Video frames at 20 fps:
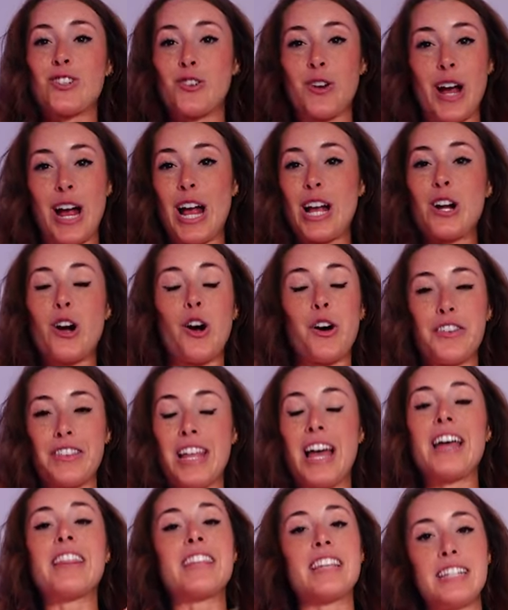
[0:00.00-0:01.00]
trying
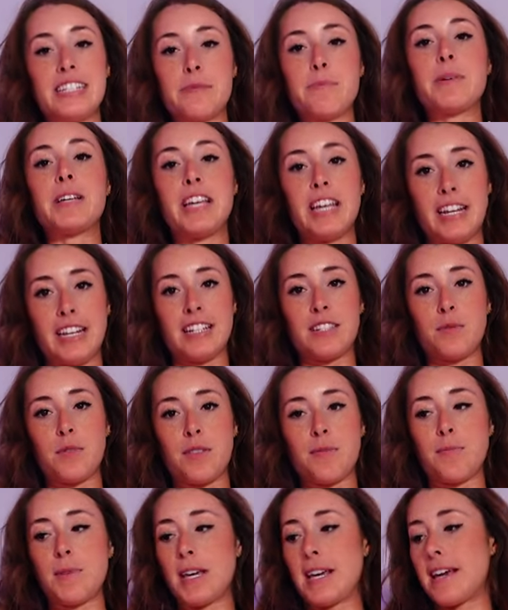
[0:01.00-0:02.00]
on these bikinis
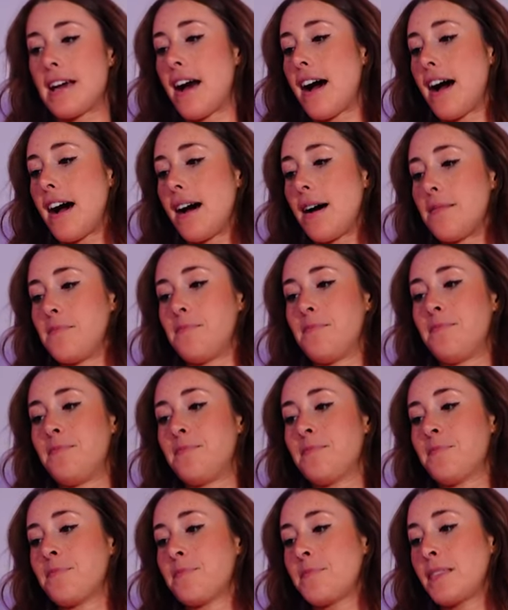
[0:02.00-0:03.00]
with me.
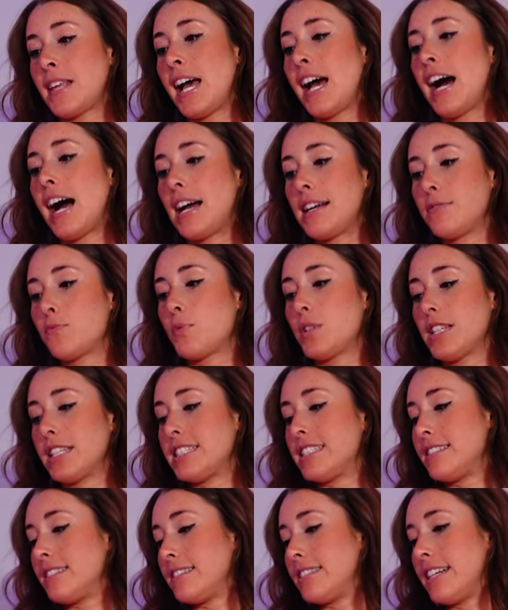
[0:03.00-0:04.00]
I really
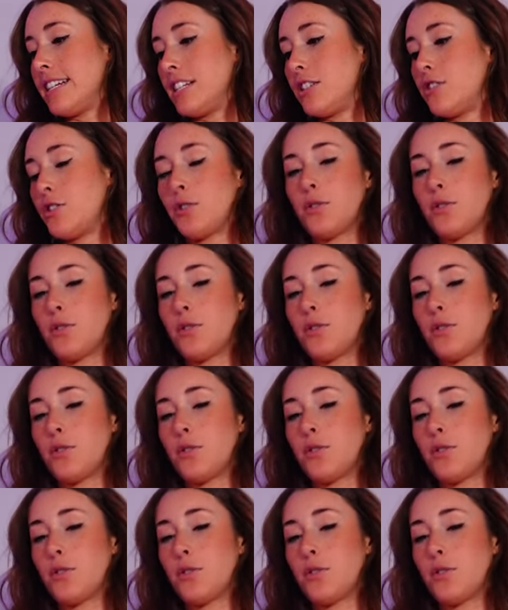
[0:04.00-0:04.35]
needed